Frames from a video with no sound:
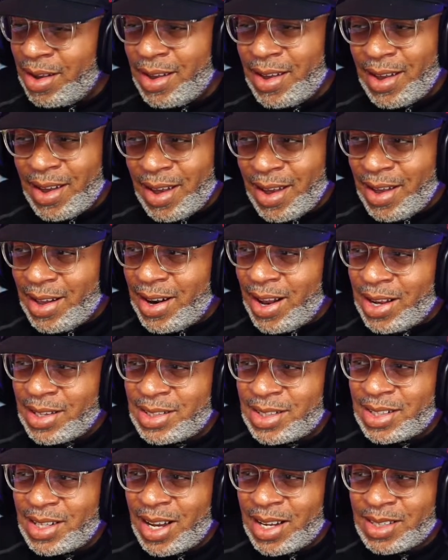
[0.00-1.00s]
yeah,
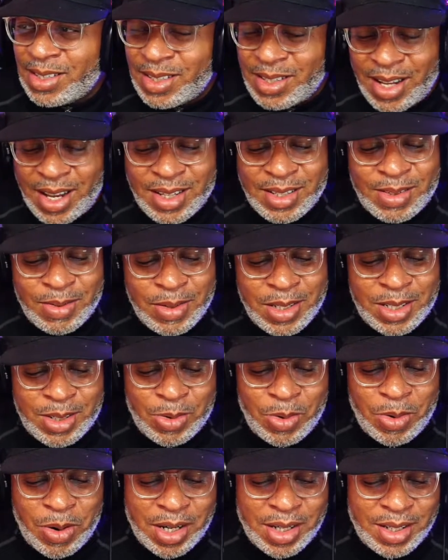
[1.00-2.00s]
that's what you
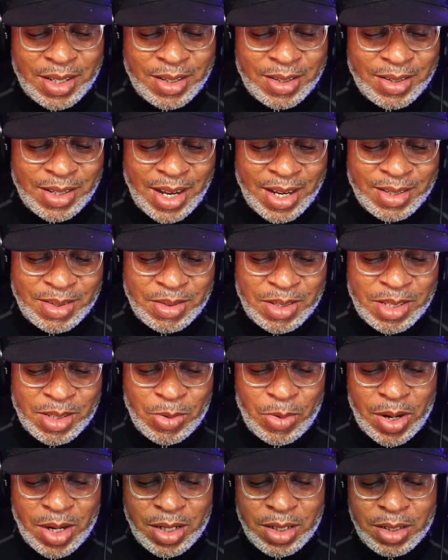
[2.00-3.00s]
want to do. That's what you
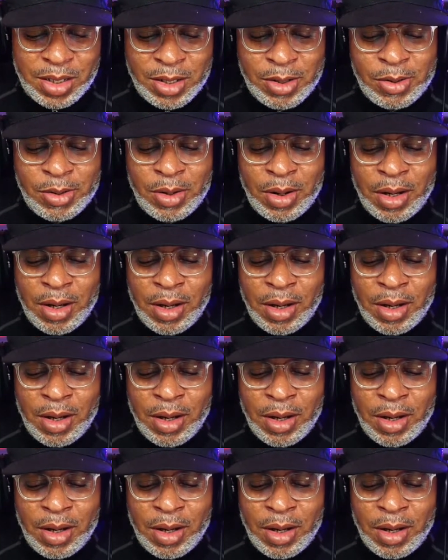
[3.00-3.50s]
want to do.